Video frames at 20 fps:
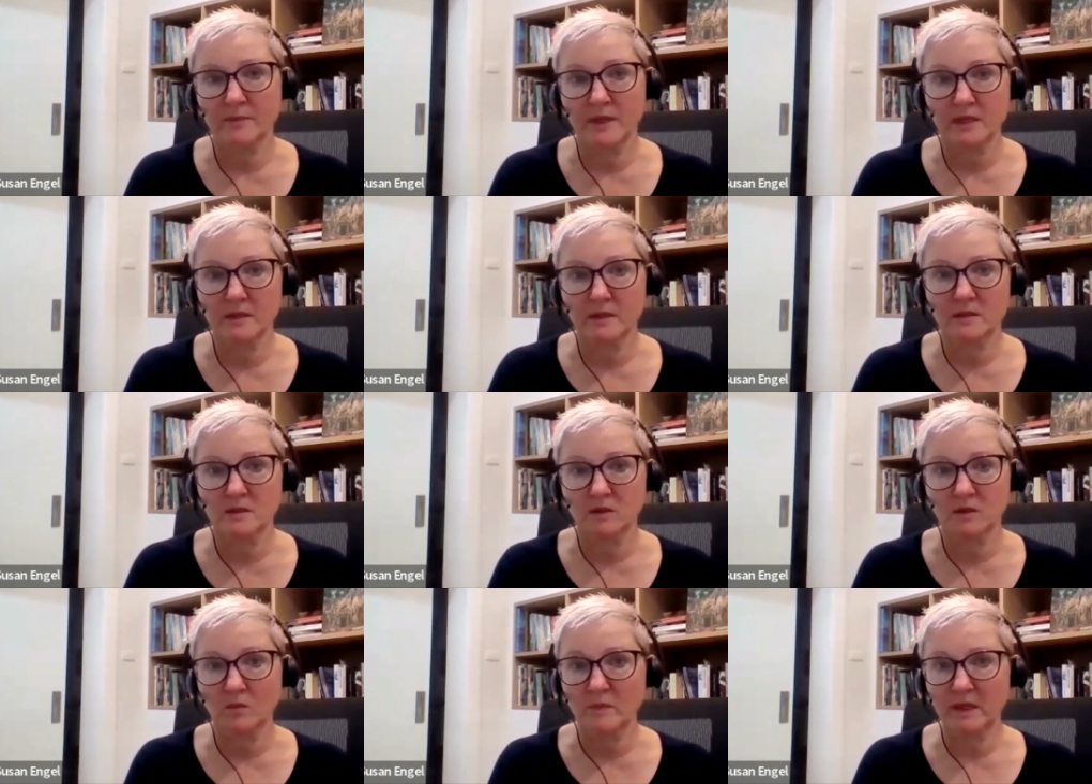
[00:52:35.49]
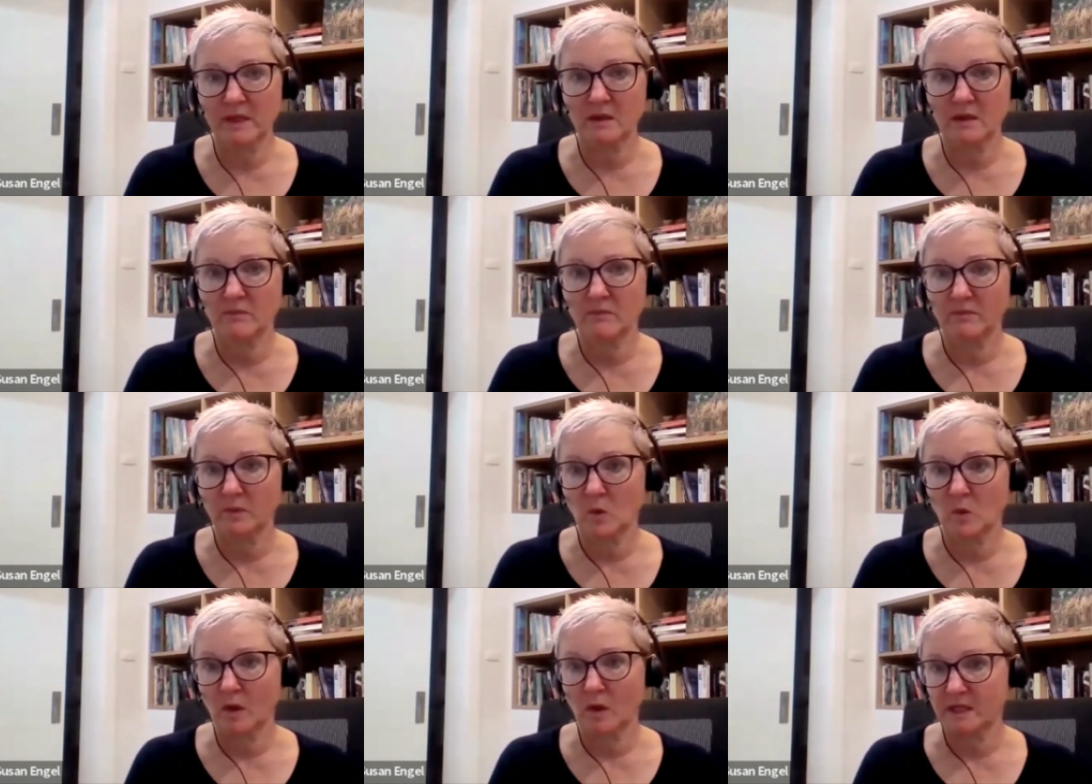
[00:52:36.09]
There's so many
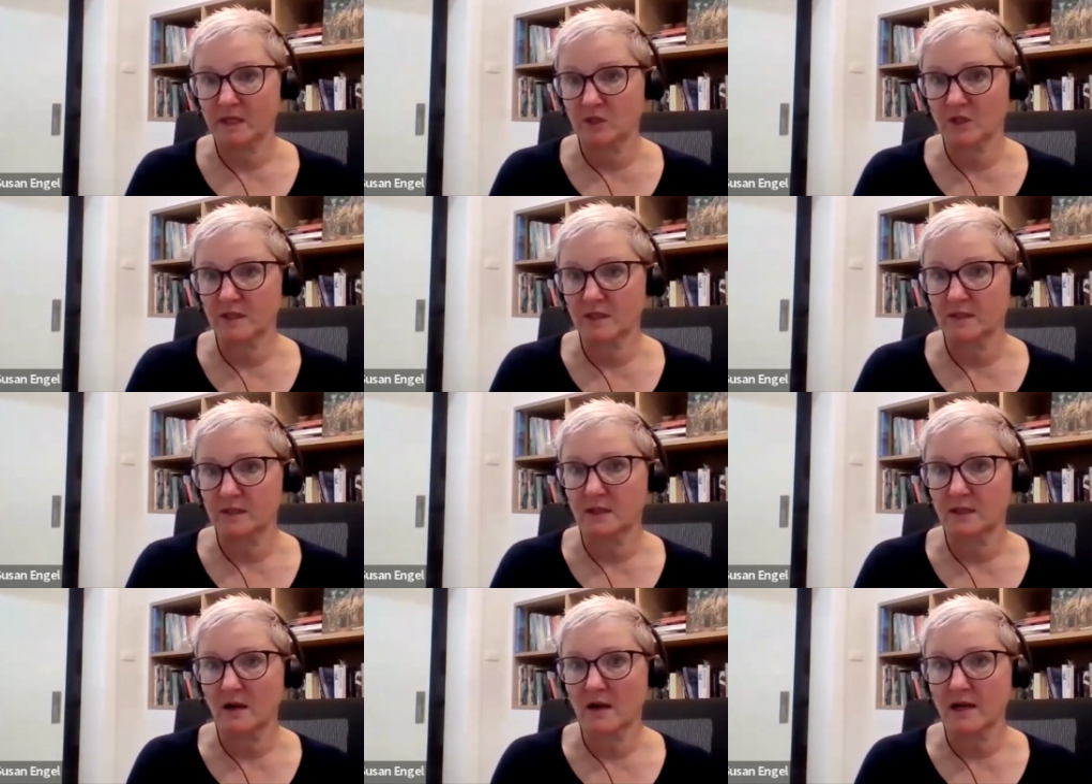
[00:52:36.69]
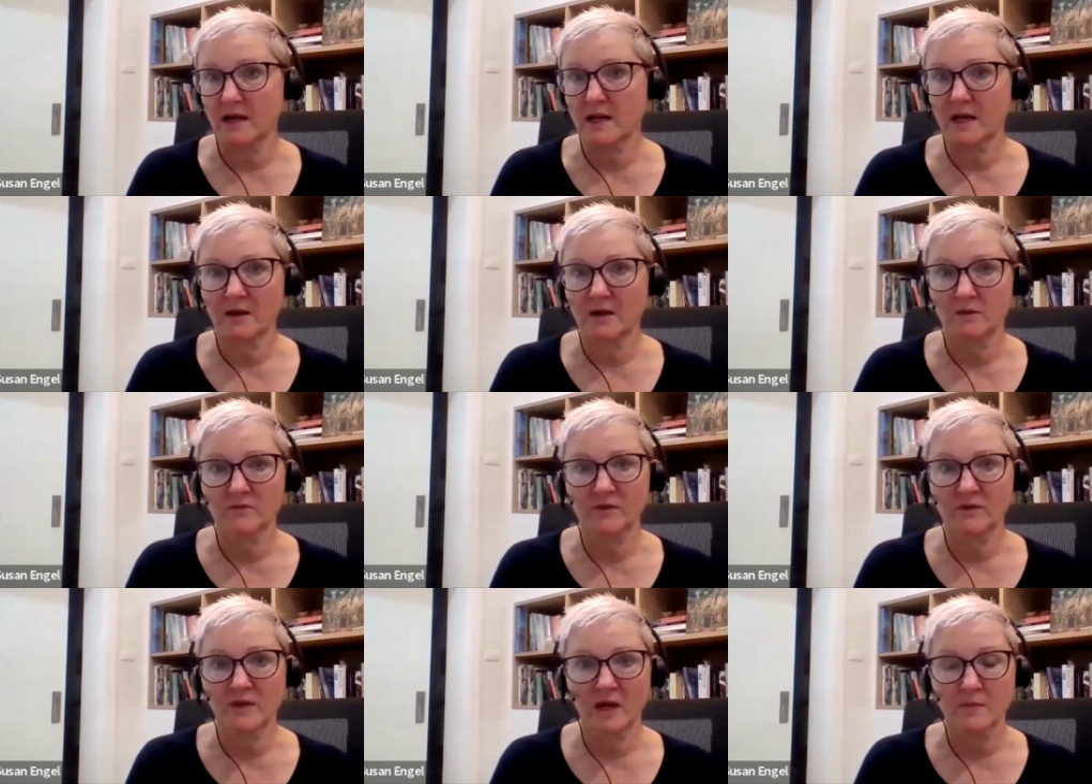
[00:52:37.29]
questions that I
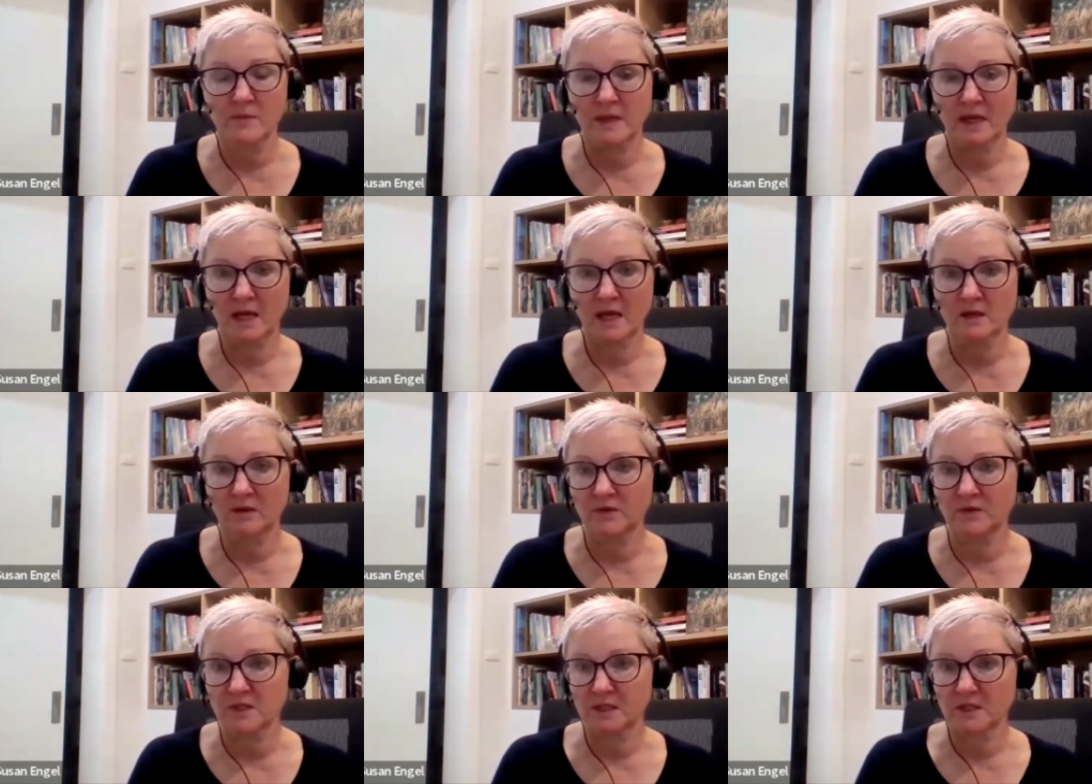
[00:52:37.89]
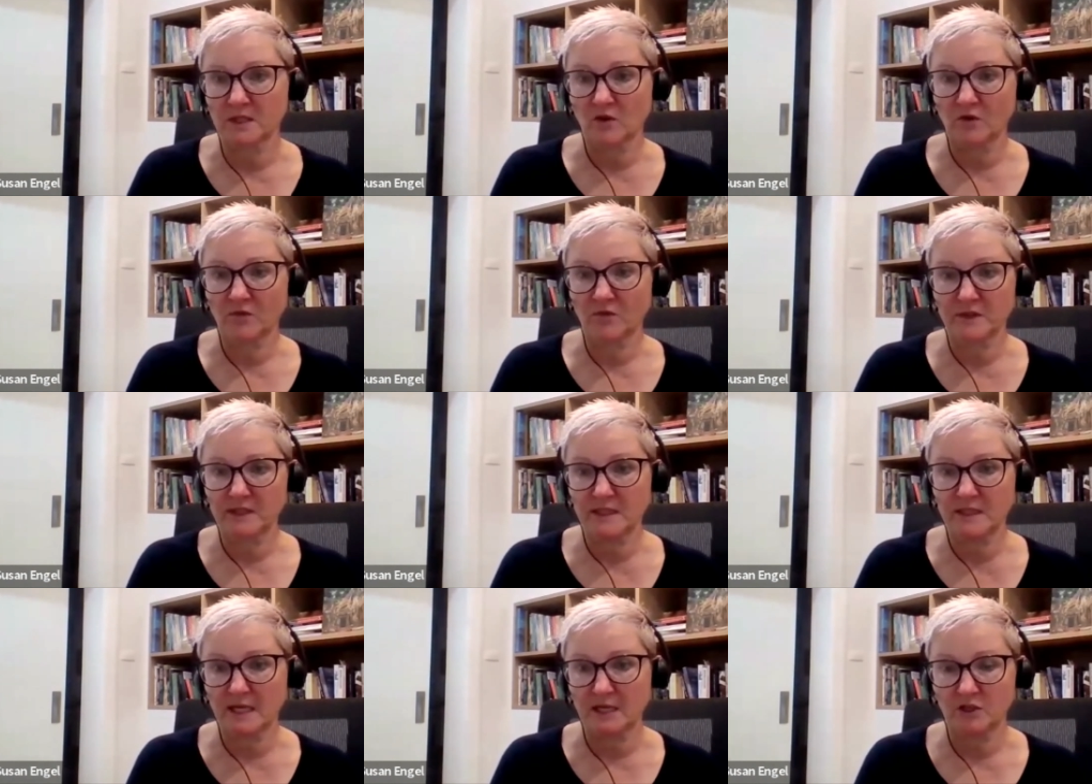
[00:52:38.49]
have coming out of this
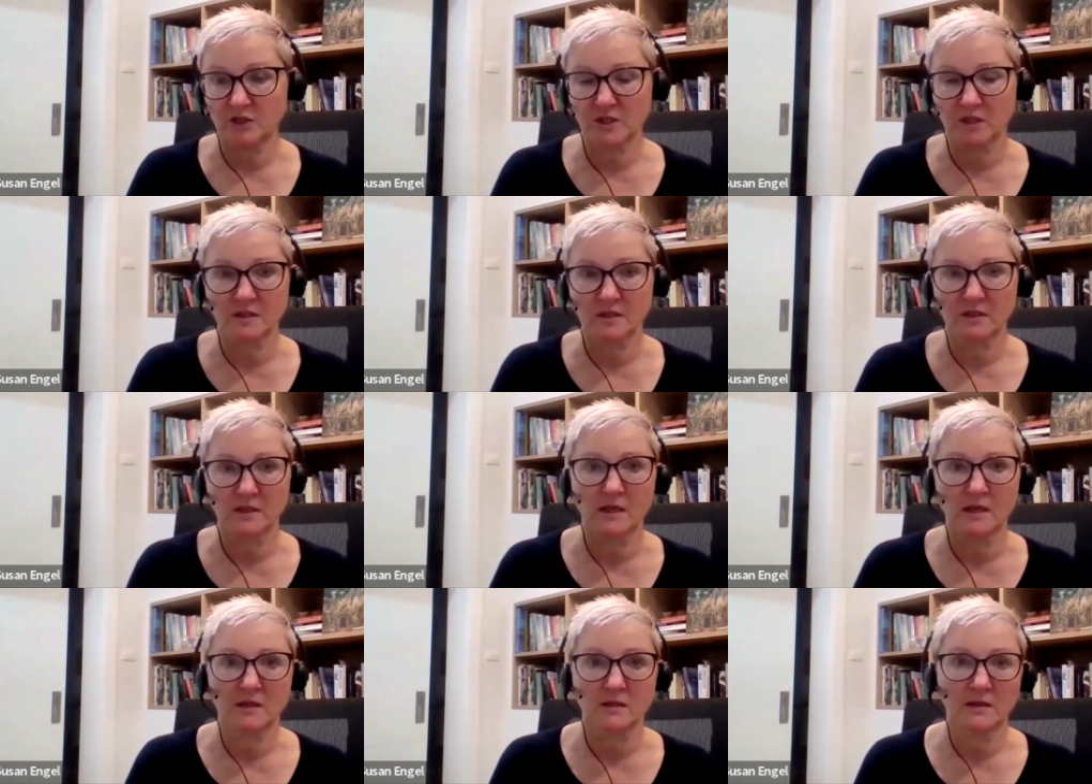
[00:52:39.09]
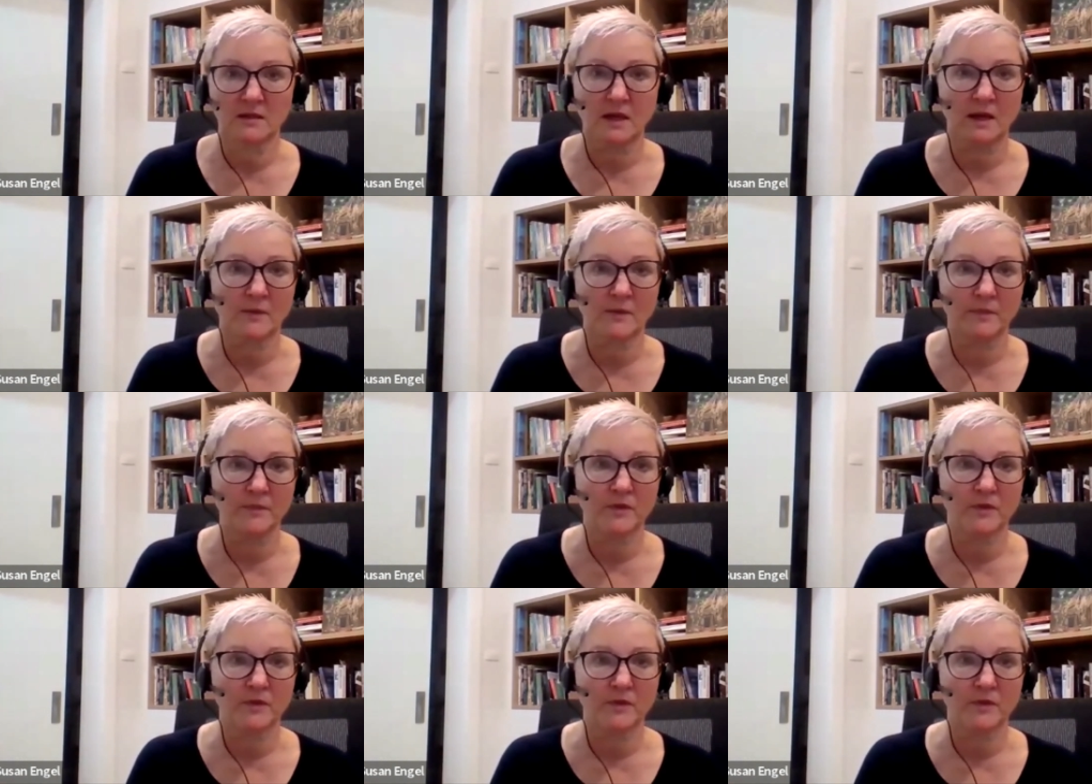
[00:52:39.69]
conversation and